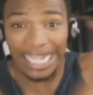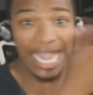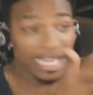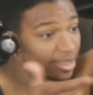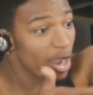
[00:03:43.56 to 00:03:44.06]
I
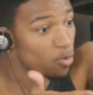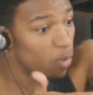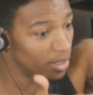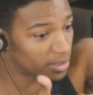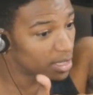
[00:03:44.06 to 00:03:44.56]
ate there
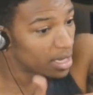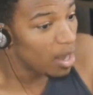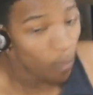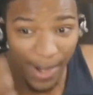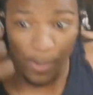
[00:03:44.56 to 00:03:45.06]
once.
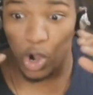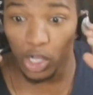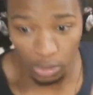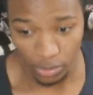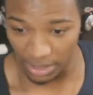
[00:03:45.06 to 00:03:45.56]
We were
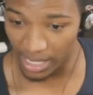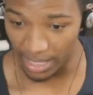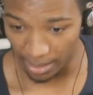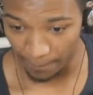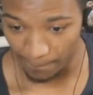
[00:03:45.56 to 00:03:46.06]

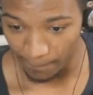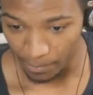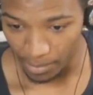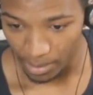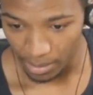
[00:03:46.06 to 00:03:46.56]
hallucinating.
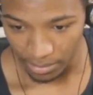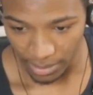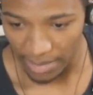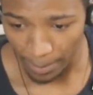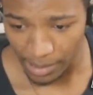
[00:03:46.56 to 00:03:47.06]

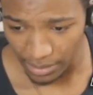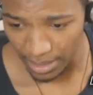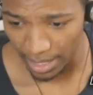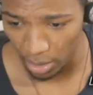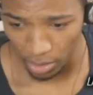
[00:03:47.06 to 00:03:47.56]
Deception
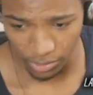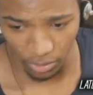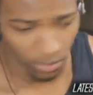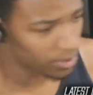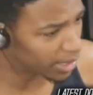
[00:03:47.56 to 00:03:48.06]
saying
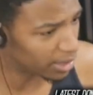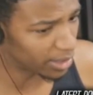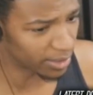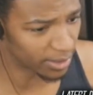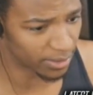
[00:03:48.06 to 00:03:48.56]
also, take a
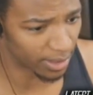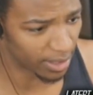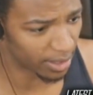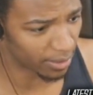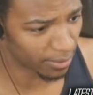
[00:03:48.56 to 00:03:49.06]
look at this
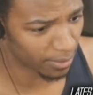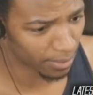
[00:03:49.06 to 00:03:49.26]
link here.